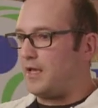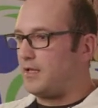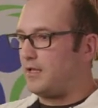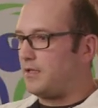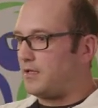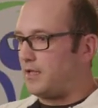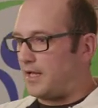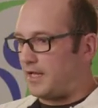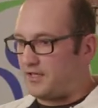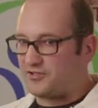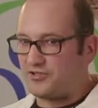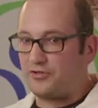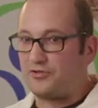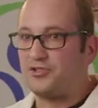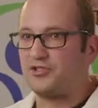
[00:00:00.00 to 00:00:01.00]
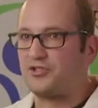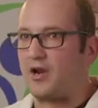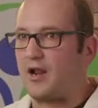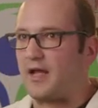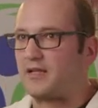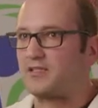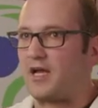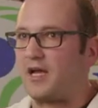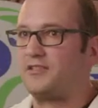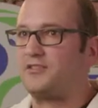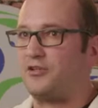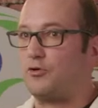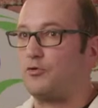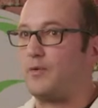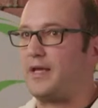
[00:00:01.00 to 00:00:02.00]
like as soon as you start exercising,
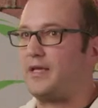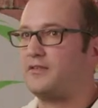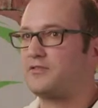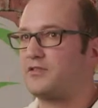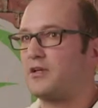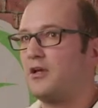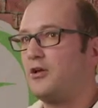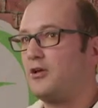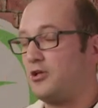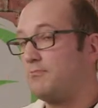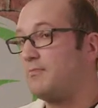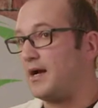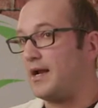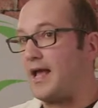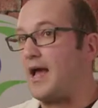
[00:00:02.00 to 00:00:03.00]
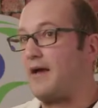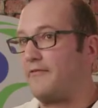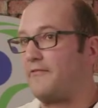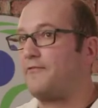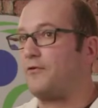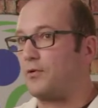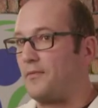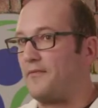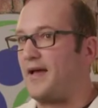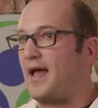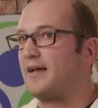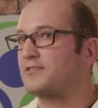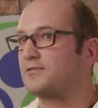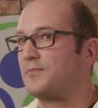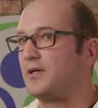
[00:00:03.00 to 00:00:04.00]
you wheeze, you might have a form of
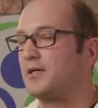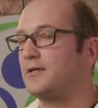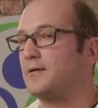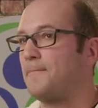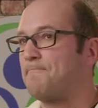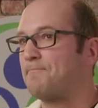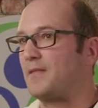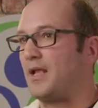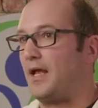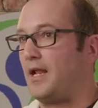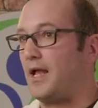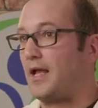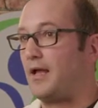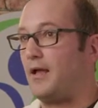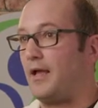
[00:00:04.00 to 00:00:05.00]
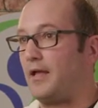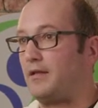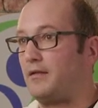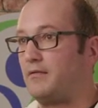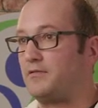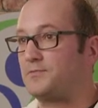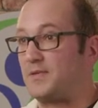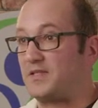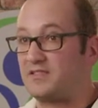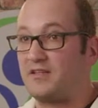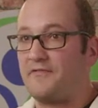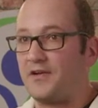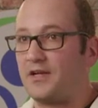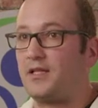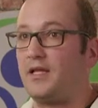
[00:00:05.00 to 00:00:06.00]
asthma, and, and
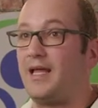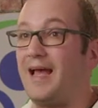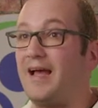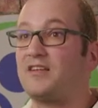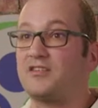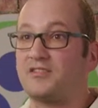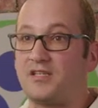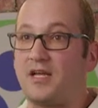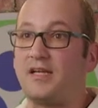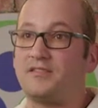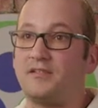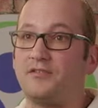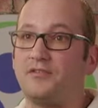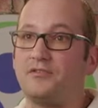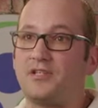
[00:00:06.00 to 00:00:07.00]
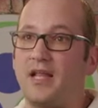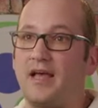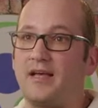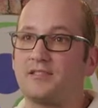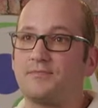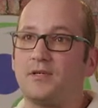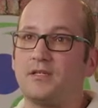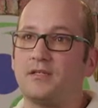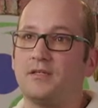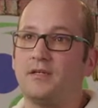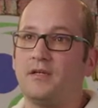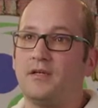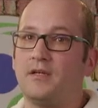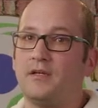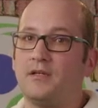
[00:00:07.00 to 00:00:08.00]
specifically exercise induced asthma.
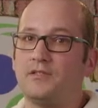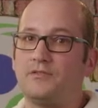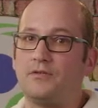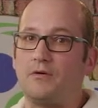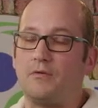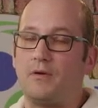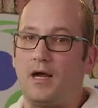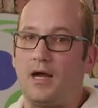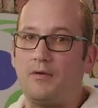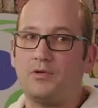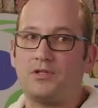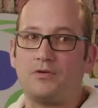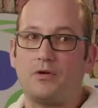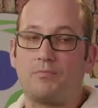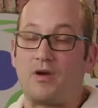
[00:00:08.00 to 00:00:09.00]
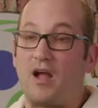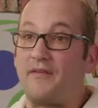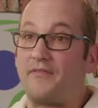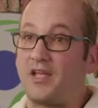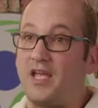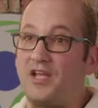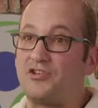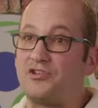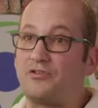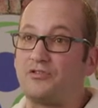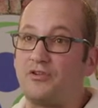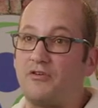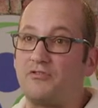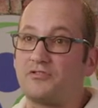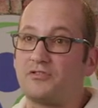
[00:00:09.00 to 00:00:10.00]
So I would do a provocational
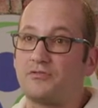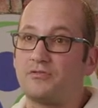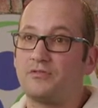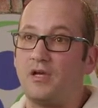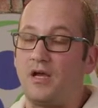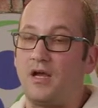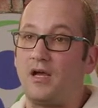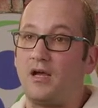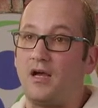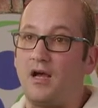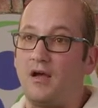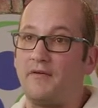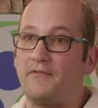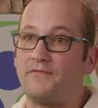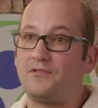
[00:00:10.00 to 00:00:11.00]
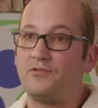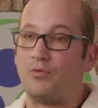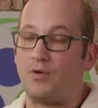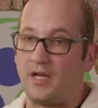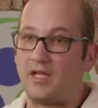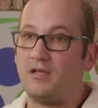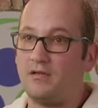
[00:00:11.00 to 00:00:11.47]
dose uh, of 20,